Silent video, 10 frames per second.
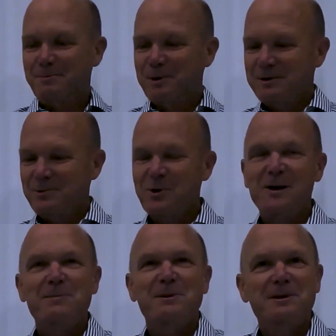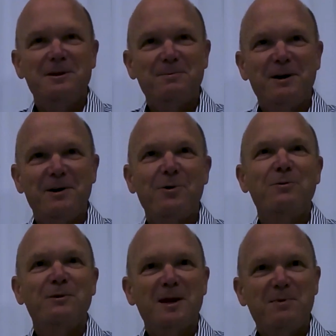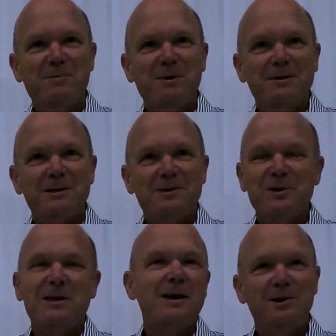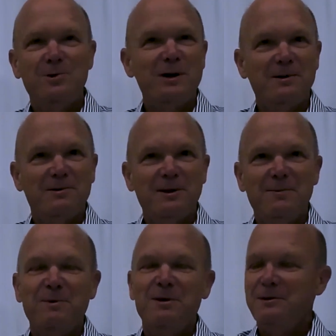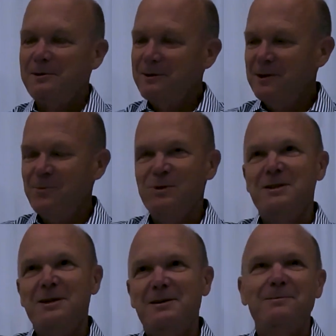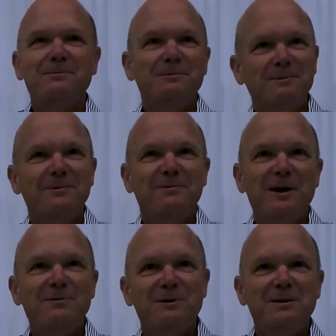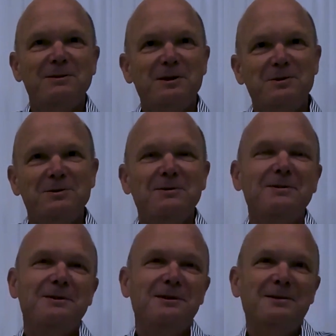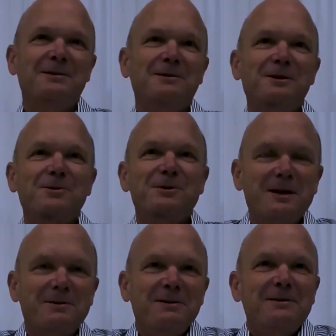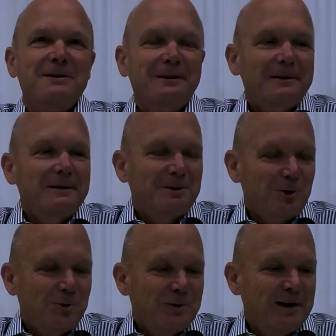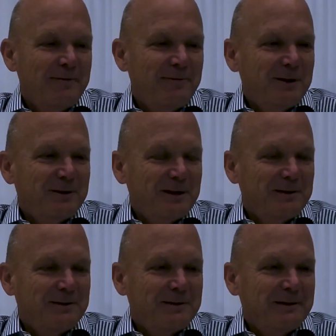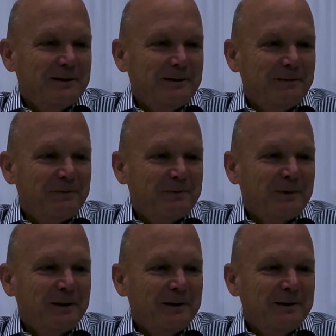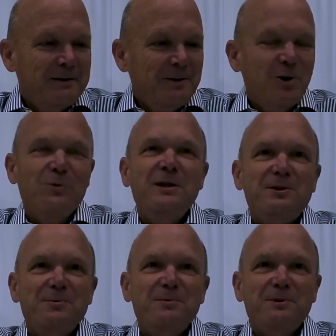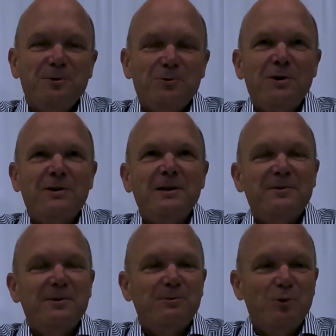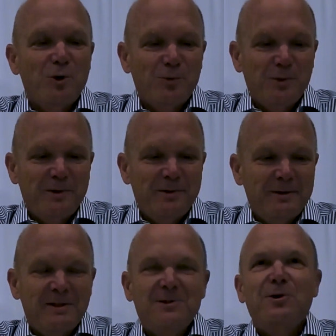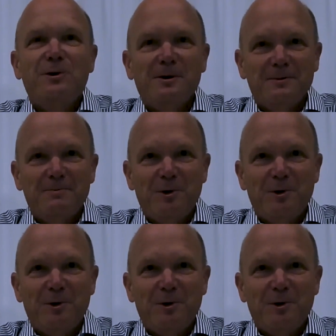but we're limited by our own capabilities. We can do anything, but it will take 5-10 years until you get it. So I felt that we need to work even more with the external